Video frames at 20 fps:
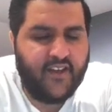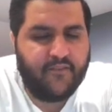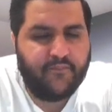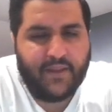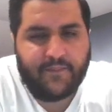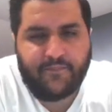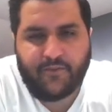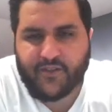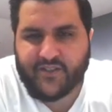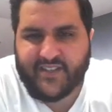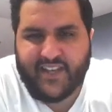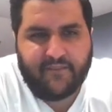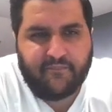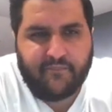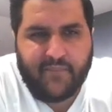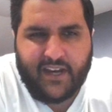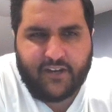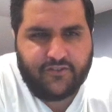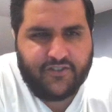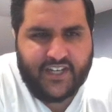People are saying
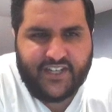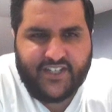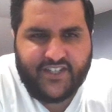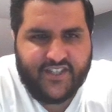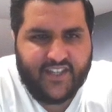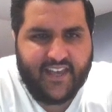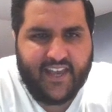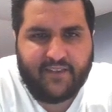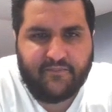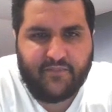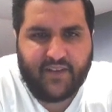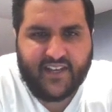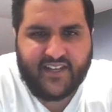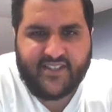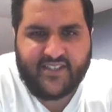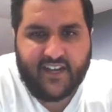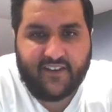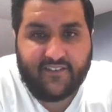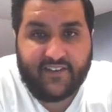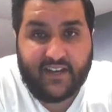Mount changed the game
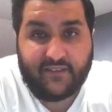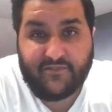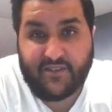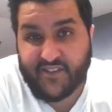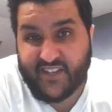against Southampton.